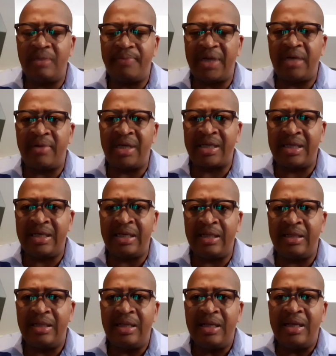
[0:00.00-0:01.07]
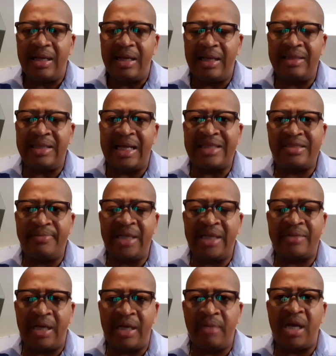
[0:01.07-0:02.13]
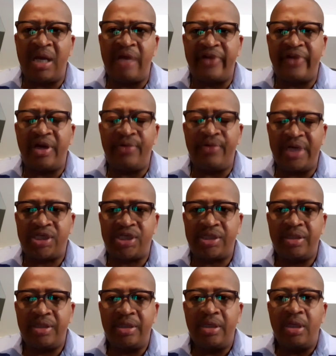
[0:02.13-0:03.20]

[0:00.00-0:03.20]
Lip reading: Panama Canal. And that's made Panama very rich.